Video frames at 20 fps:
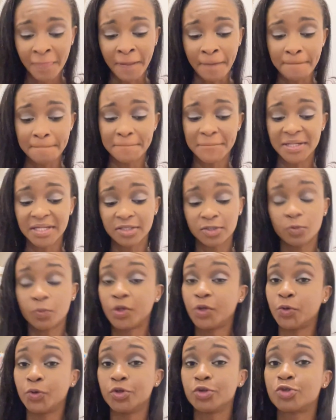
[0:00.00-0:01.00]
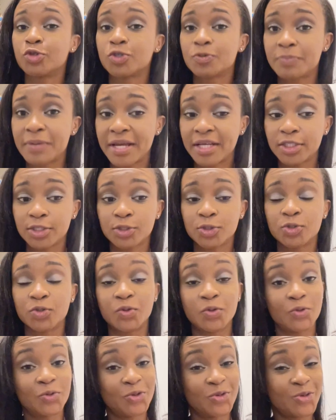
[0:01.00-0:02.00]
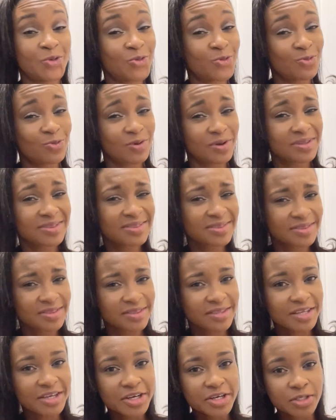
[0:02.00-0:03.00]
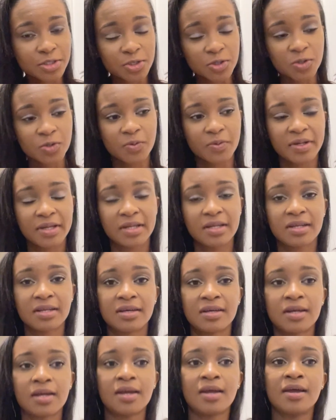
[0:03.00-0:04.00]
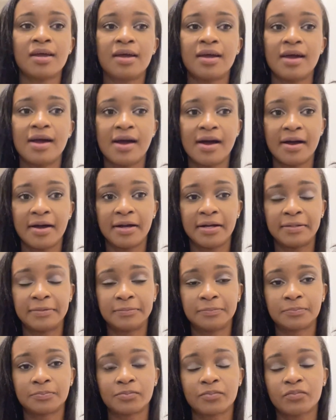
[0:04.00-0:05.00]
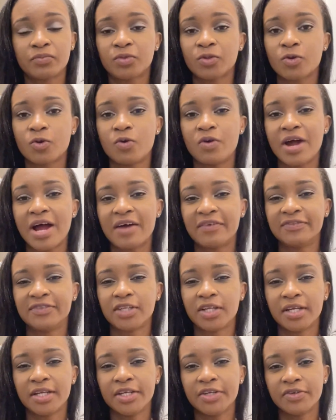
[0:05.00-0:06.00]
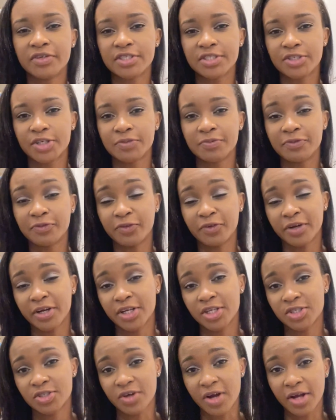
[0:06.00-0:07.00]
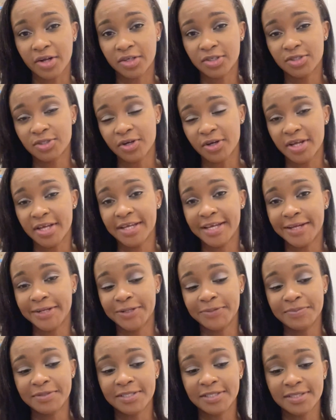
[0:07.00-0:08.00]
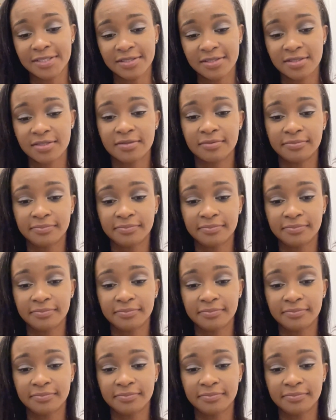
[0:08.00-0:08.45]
but with no disrespect, don't know what they're doing, or haven't done any research before they try to start a candle business.